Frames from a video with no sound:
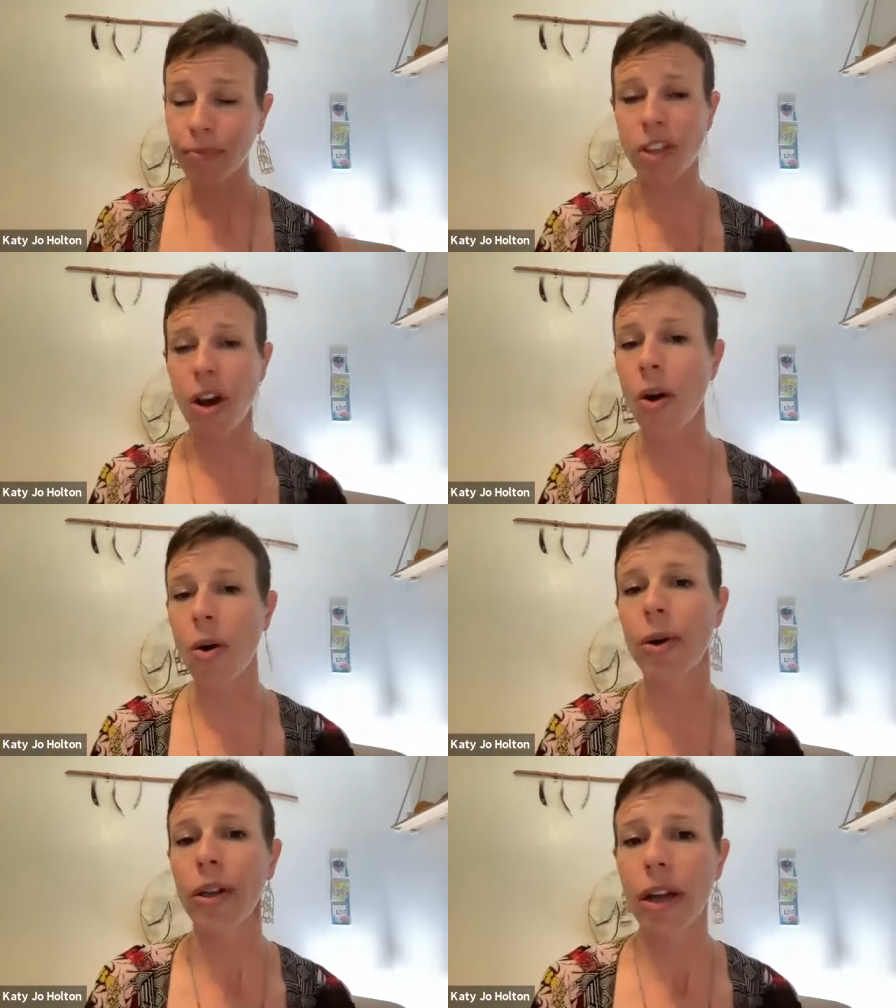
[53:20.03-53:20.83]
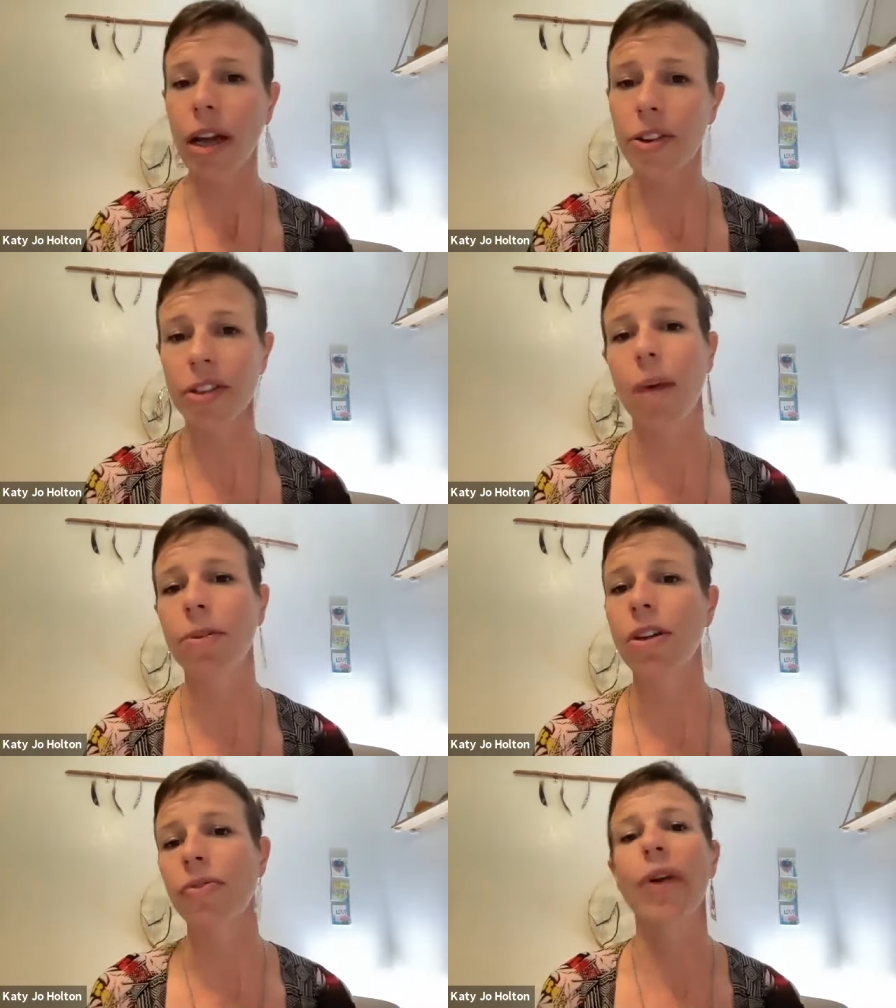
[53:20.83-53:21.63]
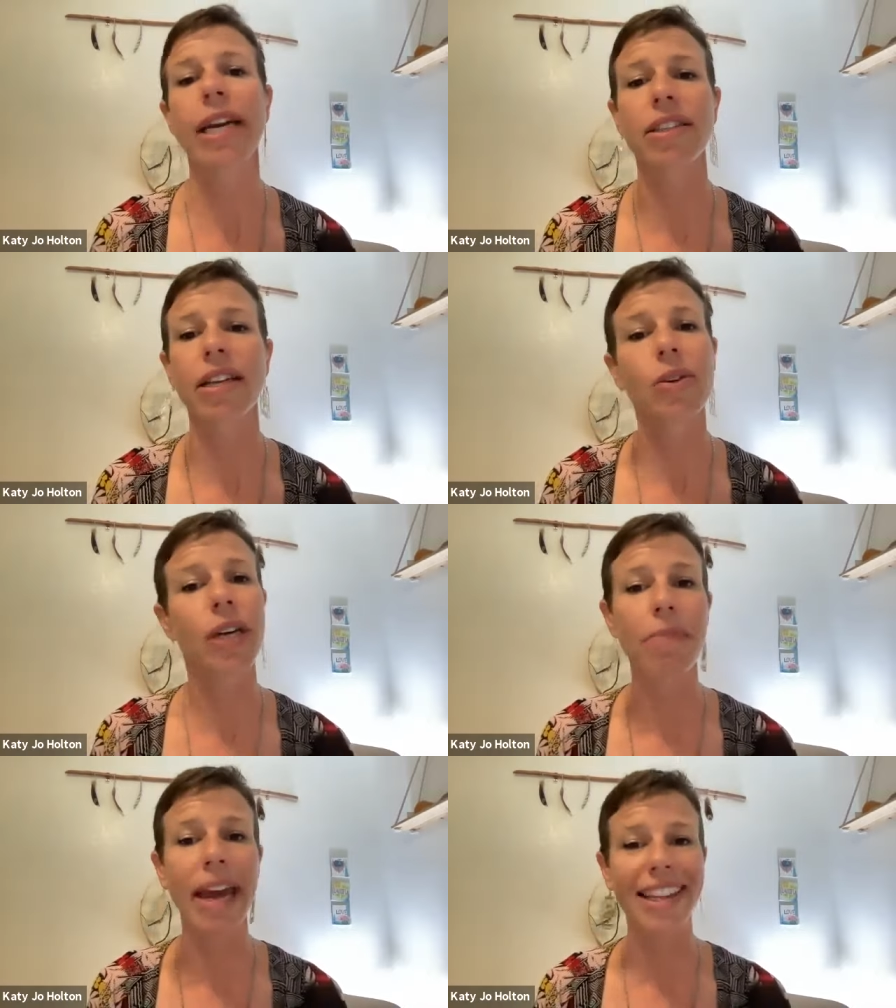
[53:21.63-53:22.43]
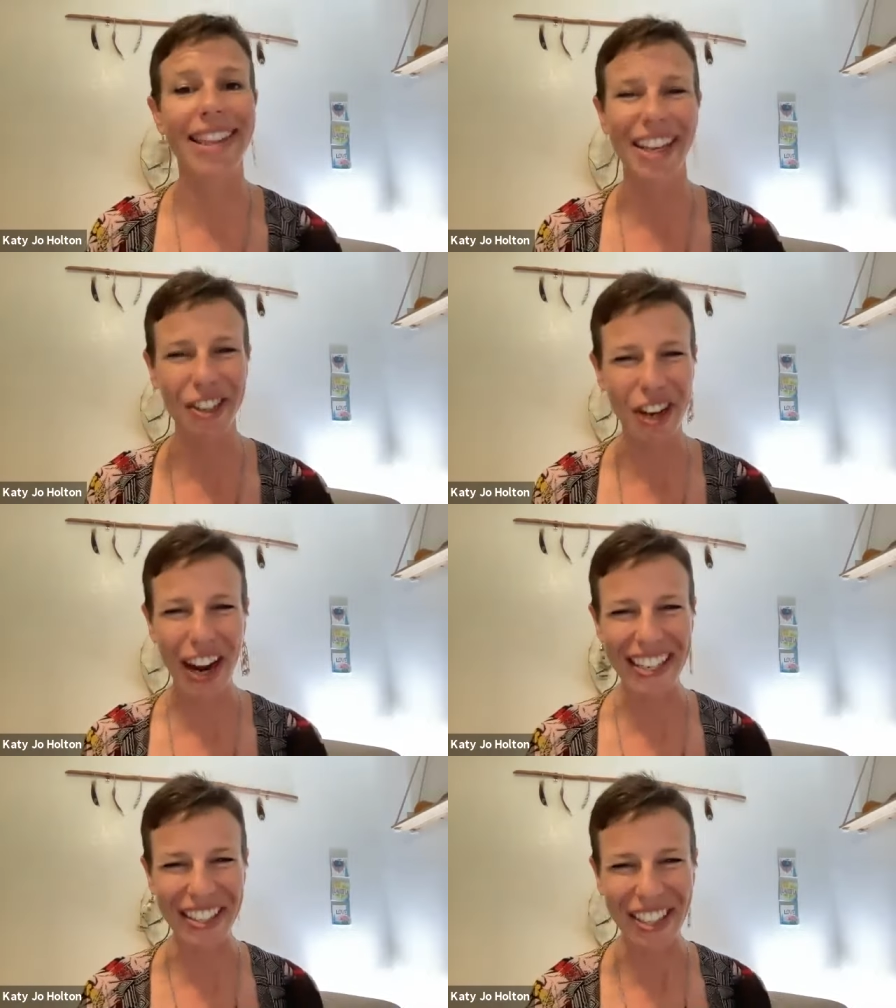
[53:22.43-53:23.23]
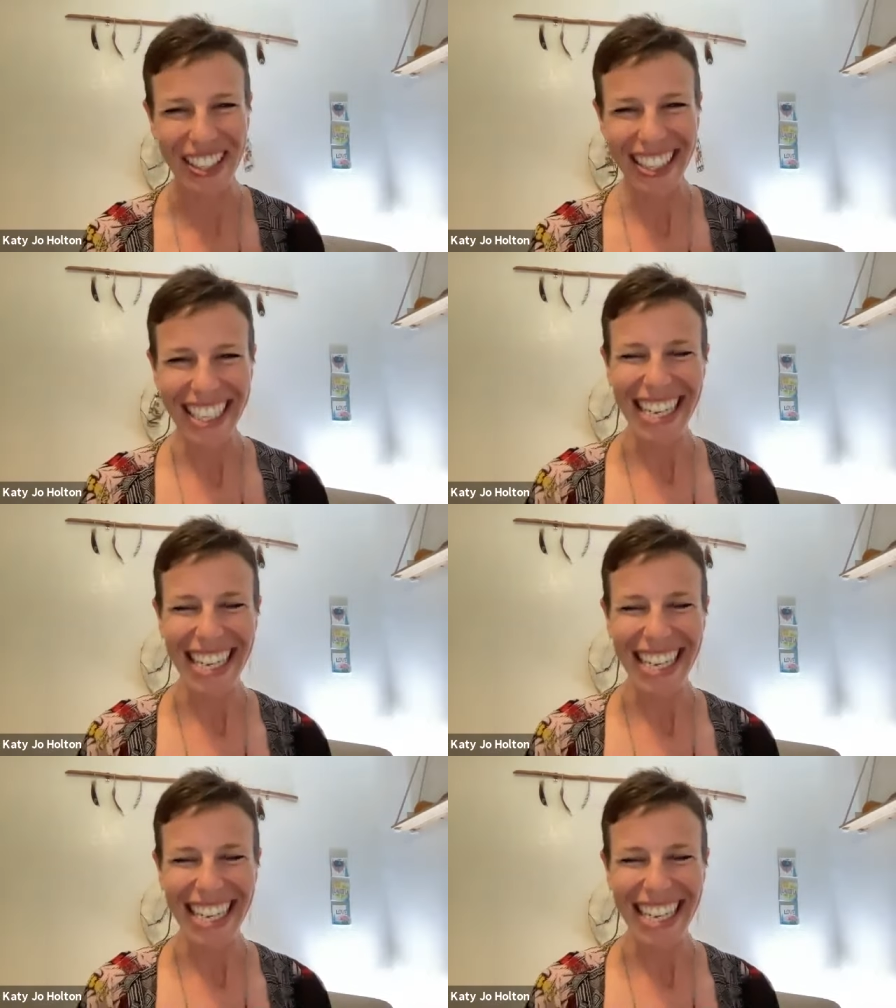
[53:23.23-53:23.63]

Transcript: So uh, there's a couple different ways that you can make the exchange